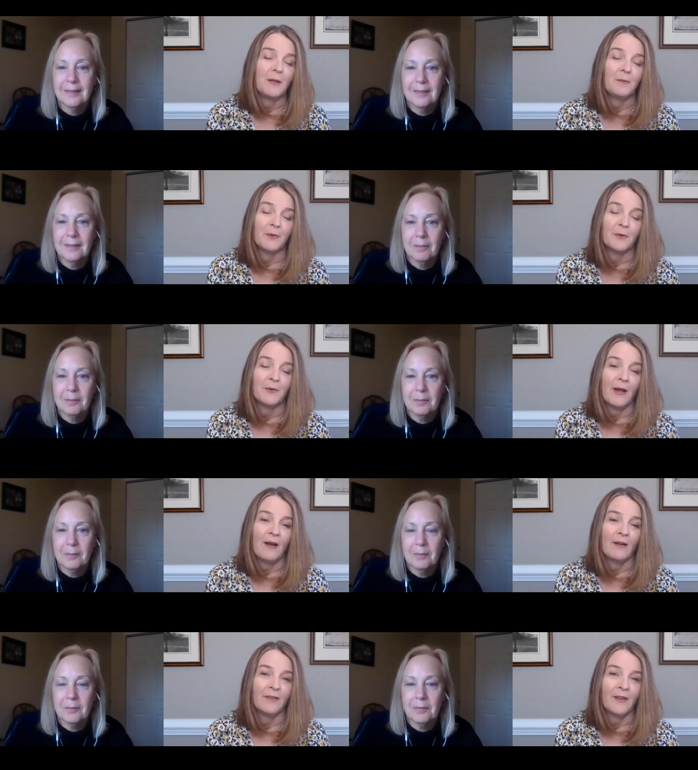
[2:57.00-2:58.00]
Speaker 1: people
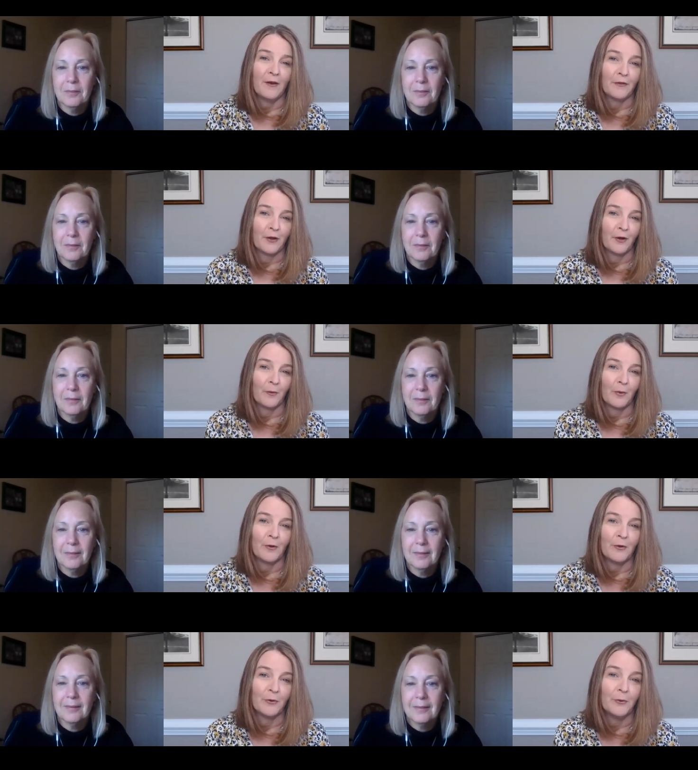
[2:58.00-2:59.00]
out in the healthcare
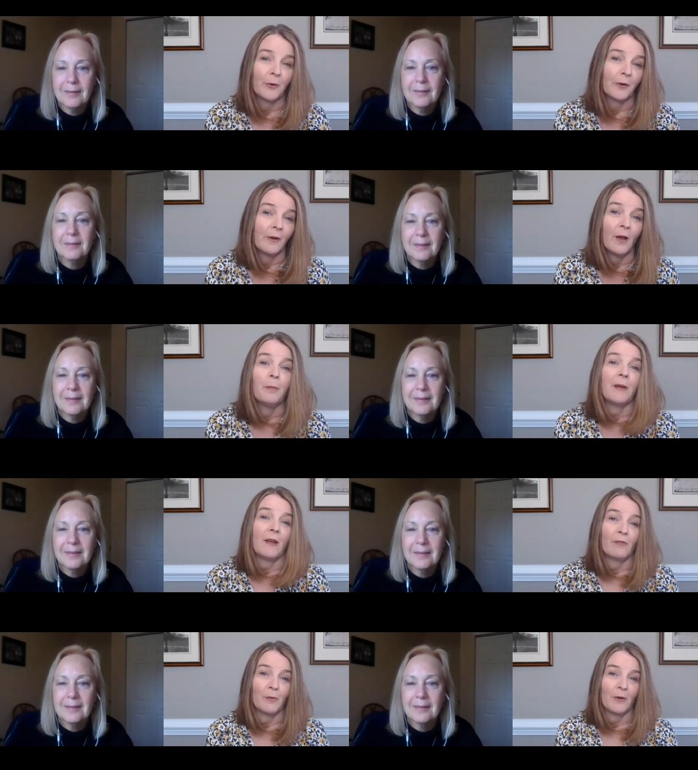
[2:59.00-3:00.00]
world who are helping
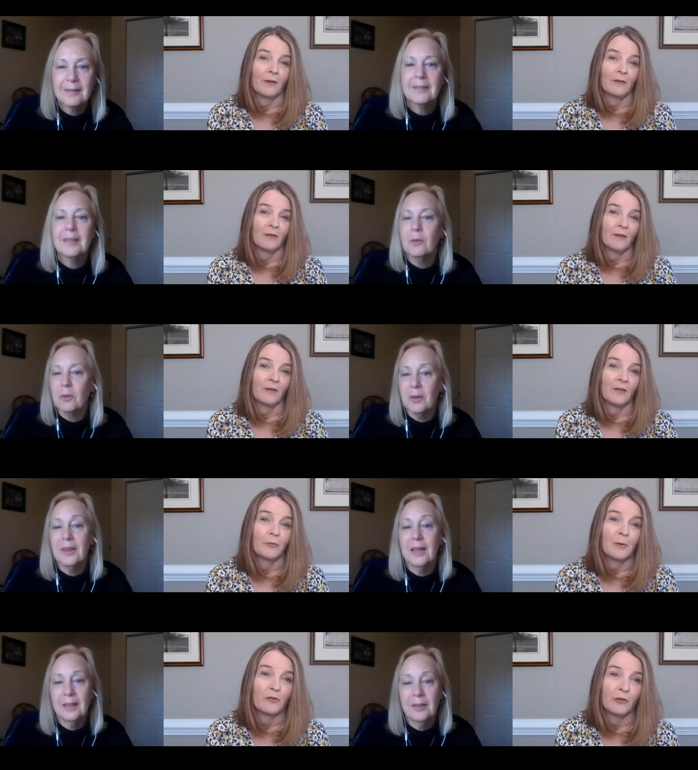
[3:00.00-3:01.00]
everyone, uh,
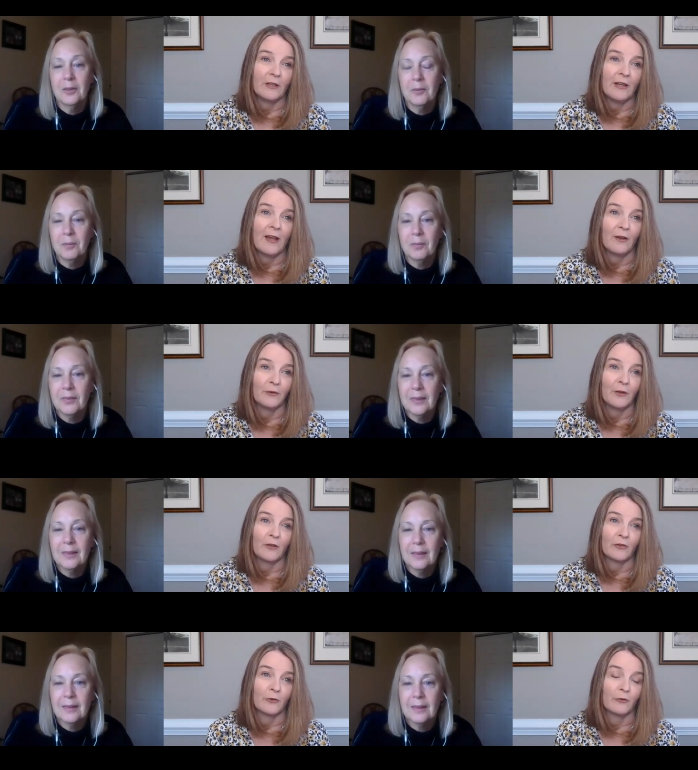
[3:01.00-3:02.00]
especially now. You
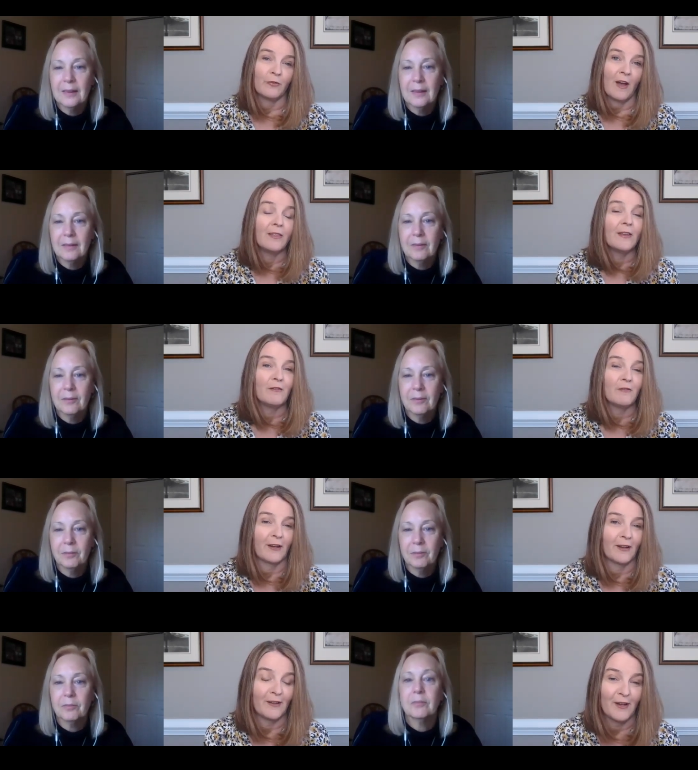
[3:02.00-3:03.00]
guys are finally
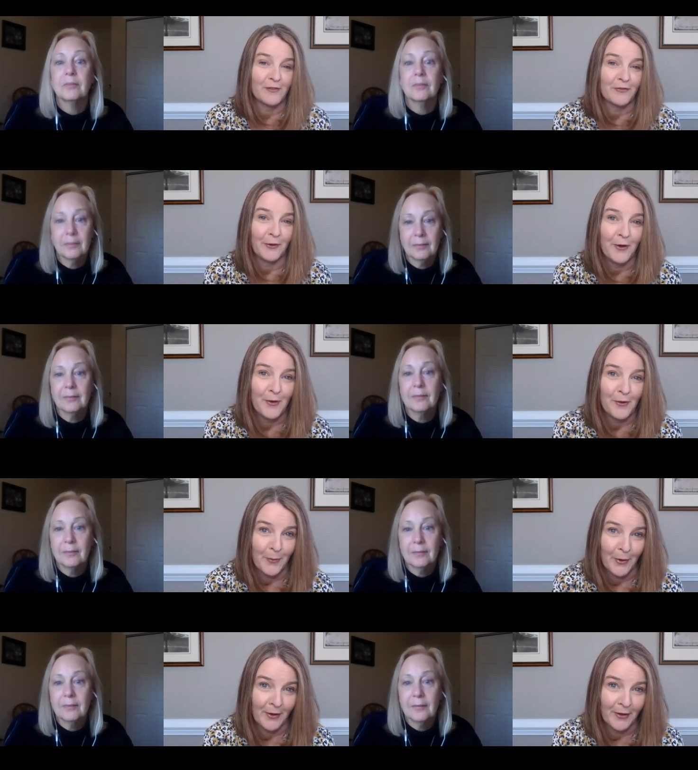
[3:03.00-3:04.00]
recognized for all the
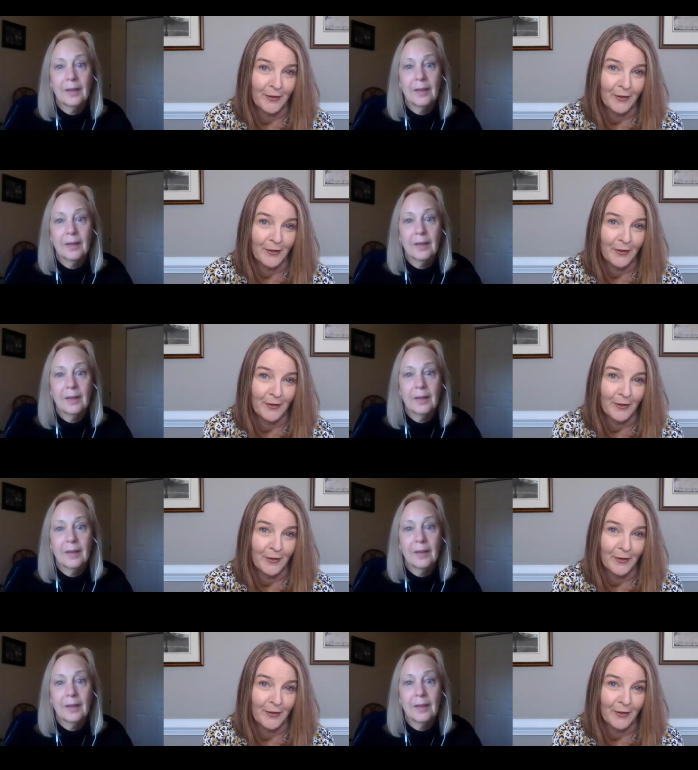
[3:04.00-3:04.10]
work